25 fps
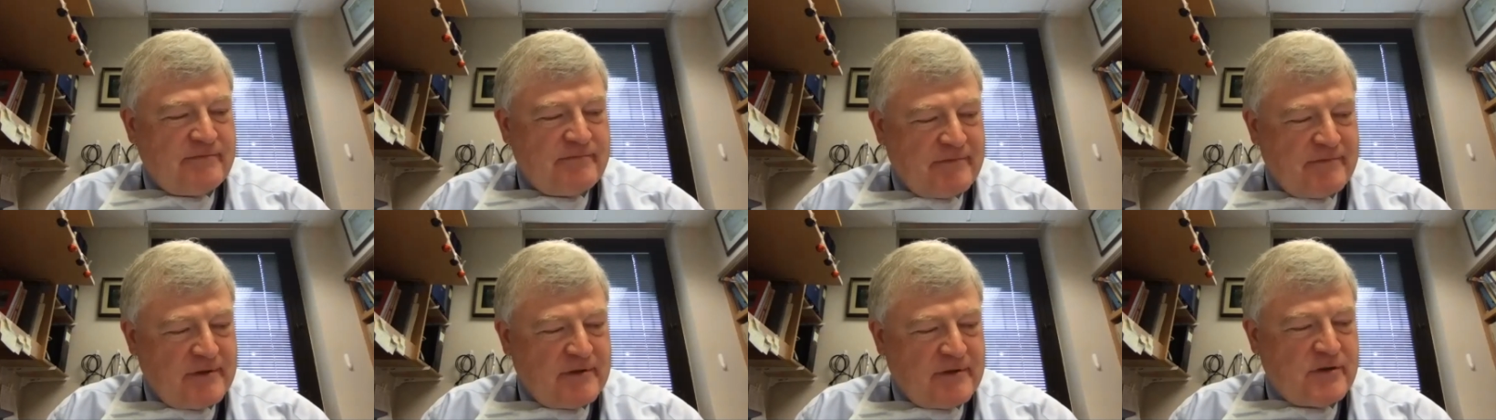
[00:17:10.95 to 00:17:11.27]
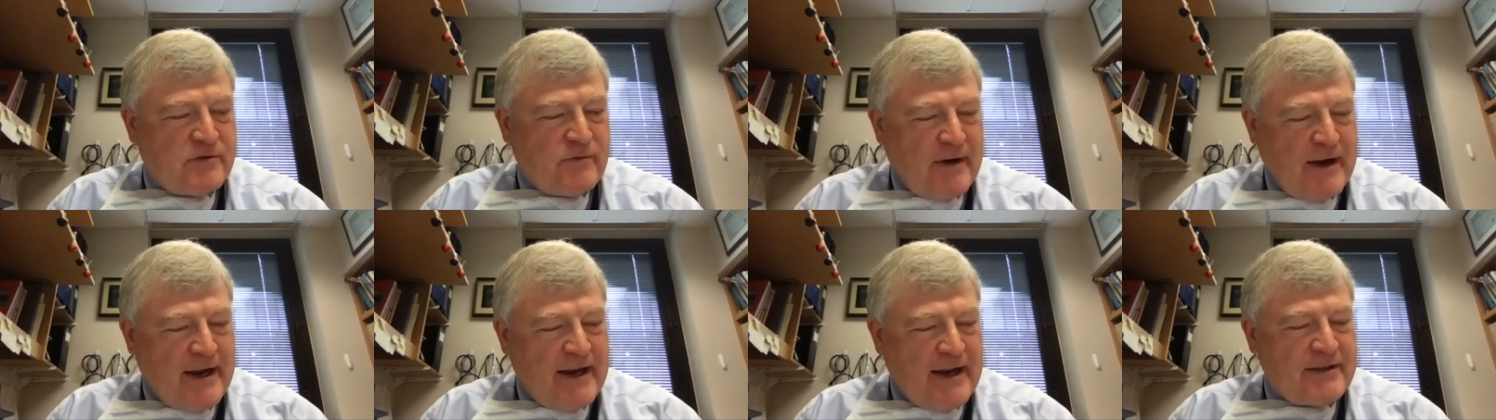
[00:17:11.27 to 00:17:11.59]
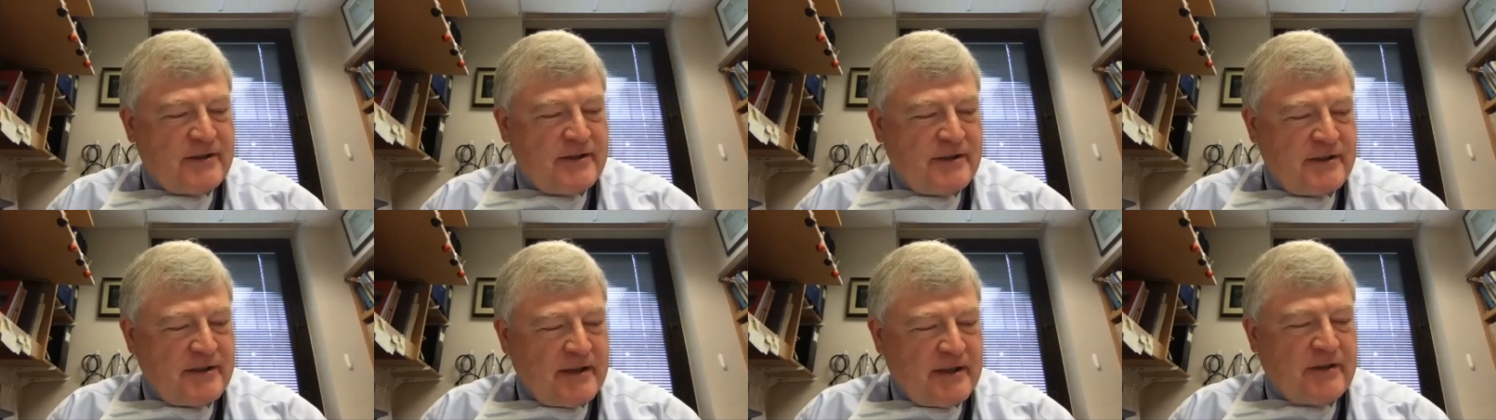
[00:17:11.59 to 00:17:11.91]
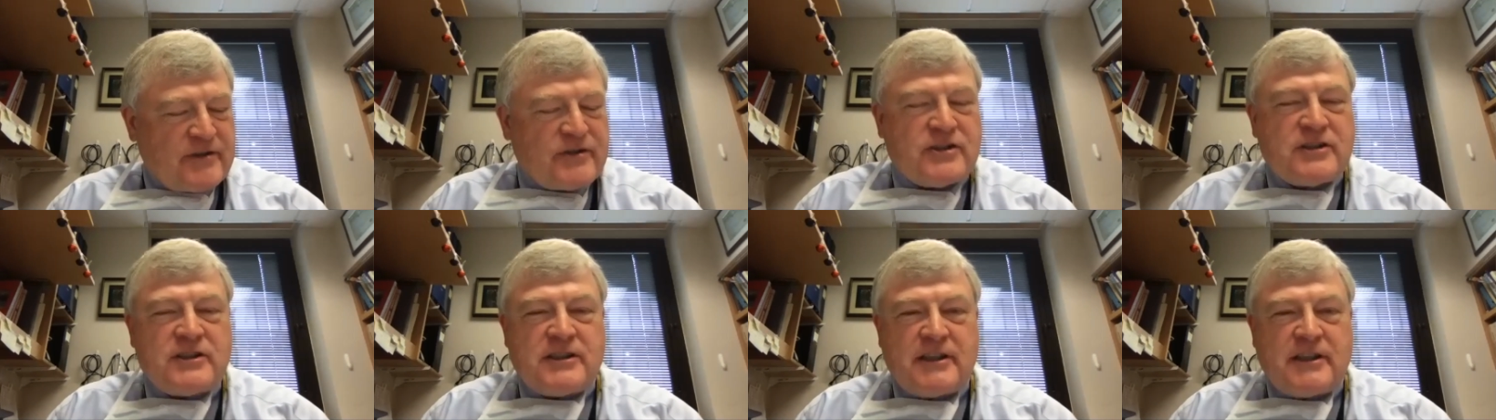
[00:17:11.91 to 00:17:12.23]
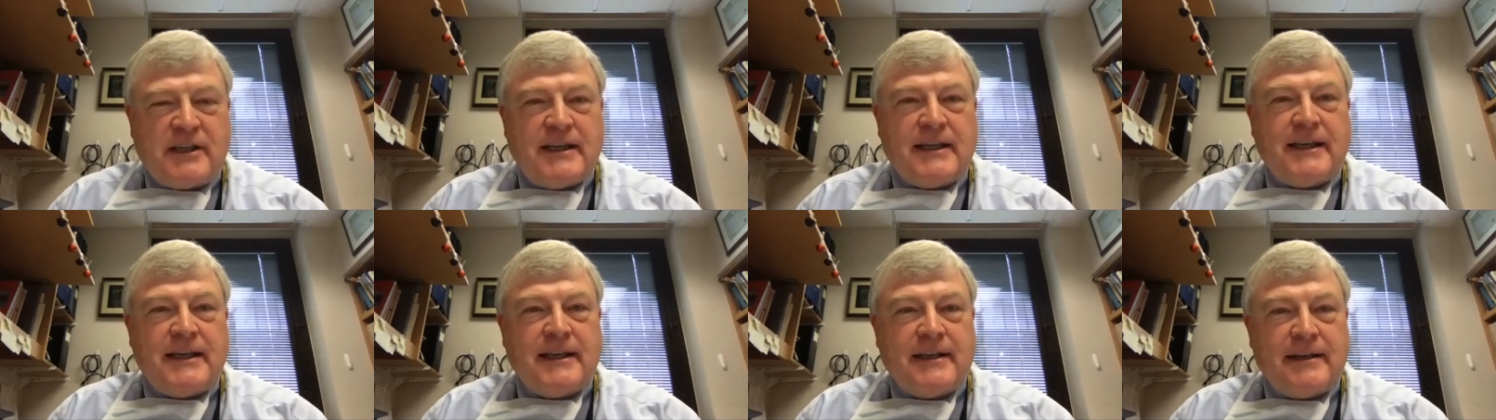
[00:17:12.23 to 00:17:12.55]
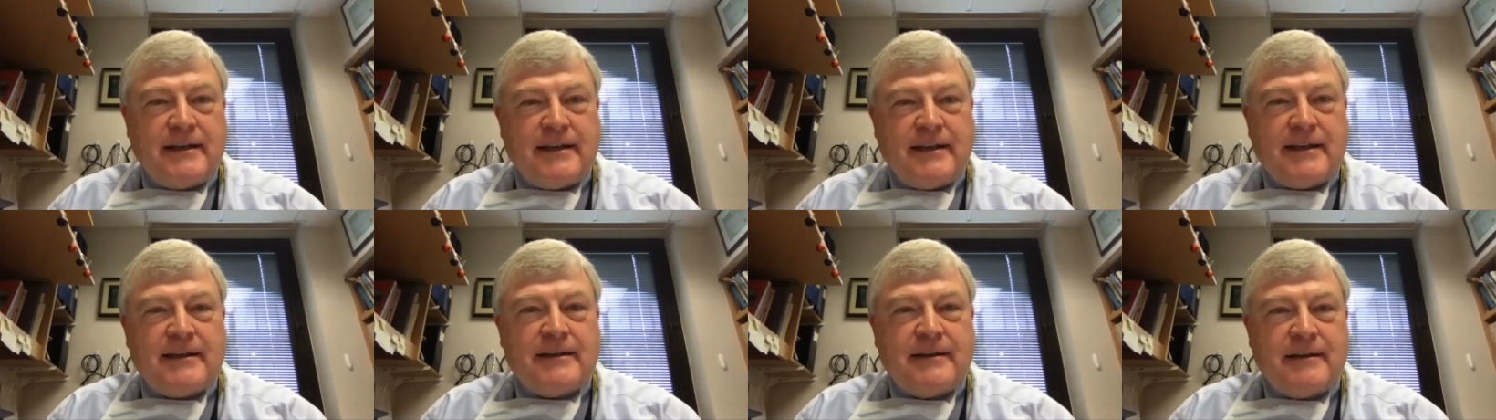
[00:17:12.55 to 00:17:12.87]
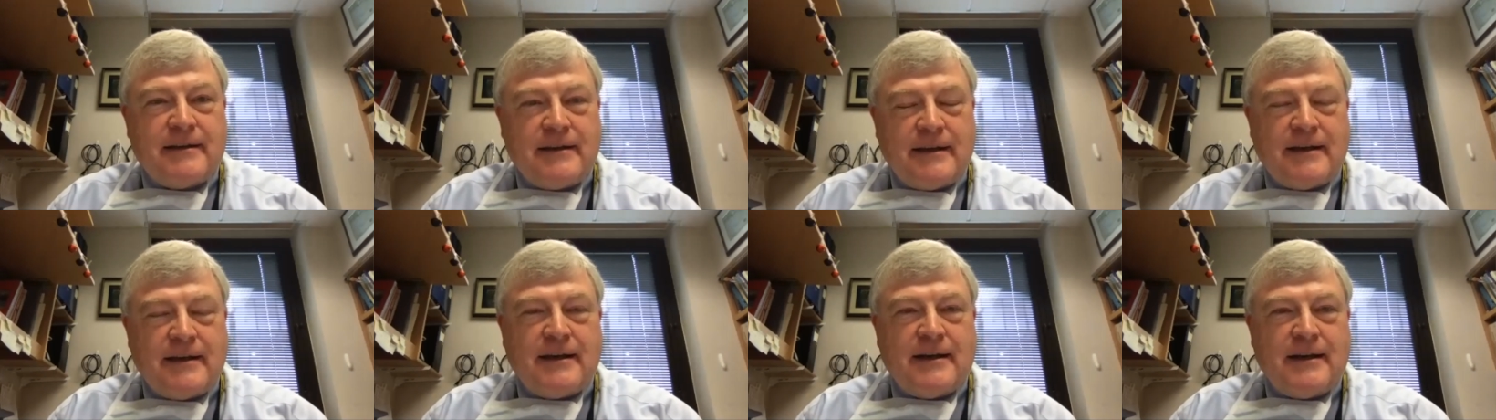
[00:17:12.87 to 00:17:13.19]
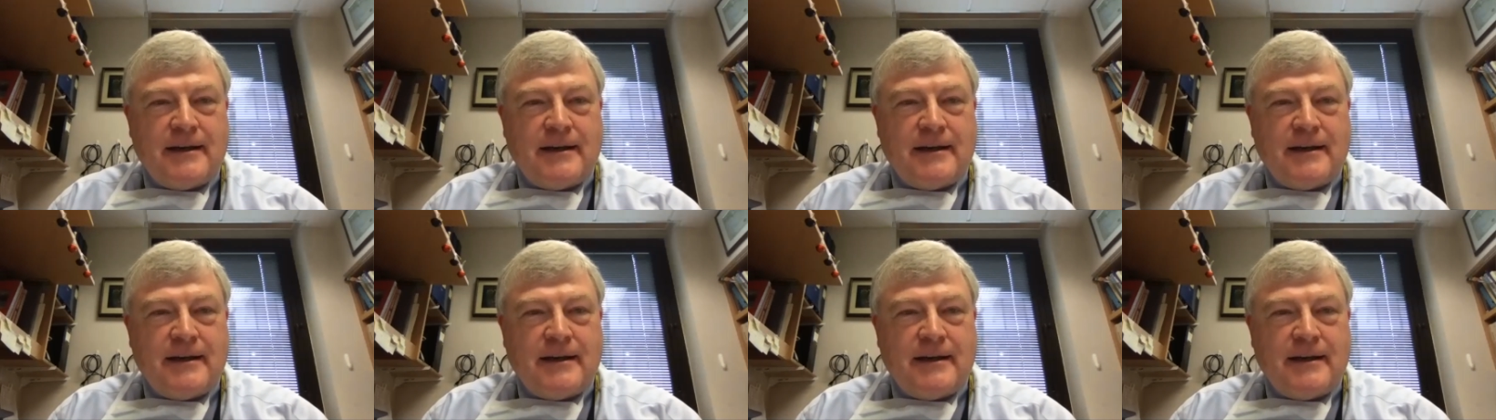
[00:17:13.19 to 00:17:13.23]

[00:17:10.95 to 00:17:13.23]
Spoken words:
scratches their chin and